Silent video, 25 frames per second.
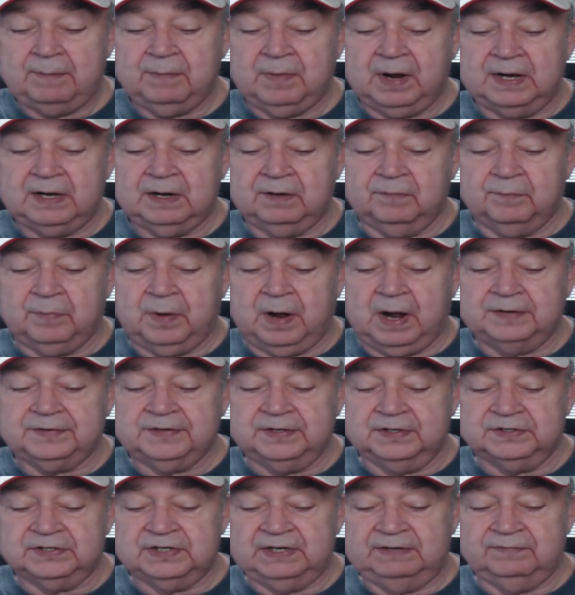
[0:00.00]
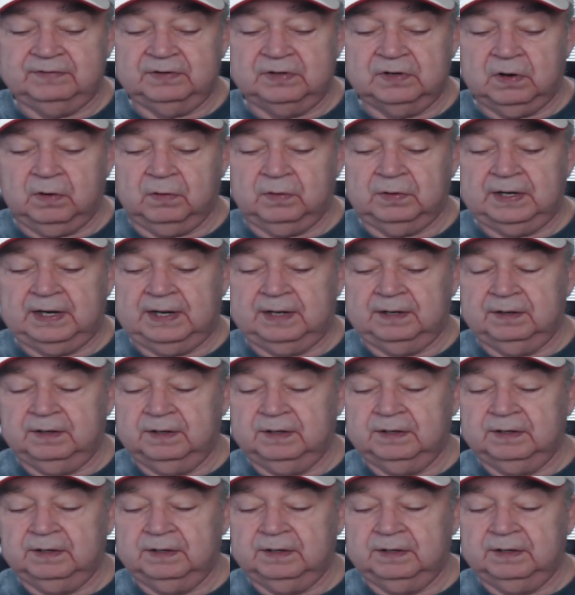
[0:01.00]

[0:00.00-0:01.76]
might have bought this even knowing that